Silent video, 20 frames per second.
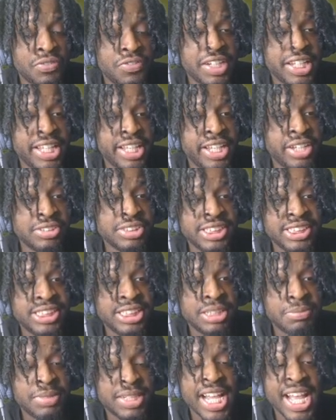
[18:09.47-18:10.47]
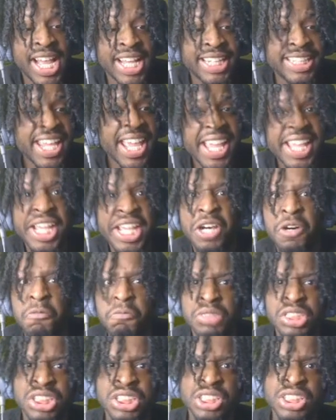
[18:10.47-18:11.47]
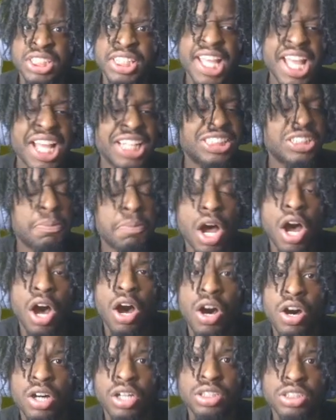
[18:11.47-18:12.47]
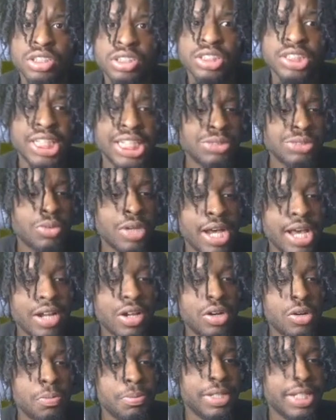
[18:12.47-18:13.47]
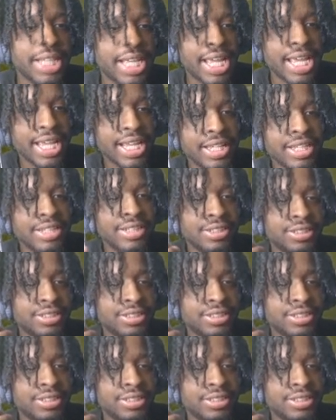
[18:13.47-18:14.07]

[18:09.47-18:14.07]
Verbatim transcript: for the Eagles and shit, but god damn, catch the ball. It's wide open, gang.